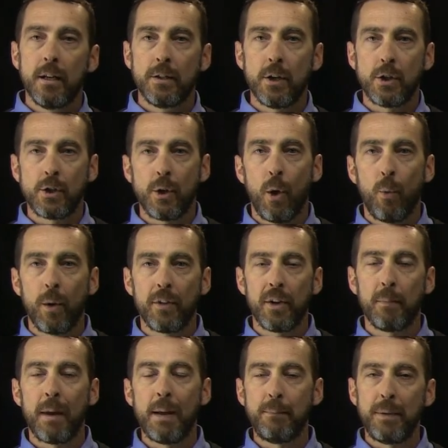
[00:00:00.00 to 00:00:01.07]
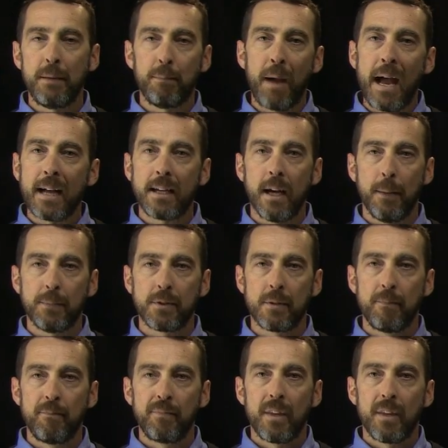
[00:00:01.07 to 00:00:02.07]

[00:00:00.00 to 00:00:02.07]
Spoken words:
to show where there might be backups.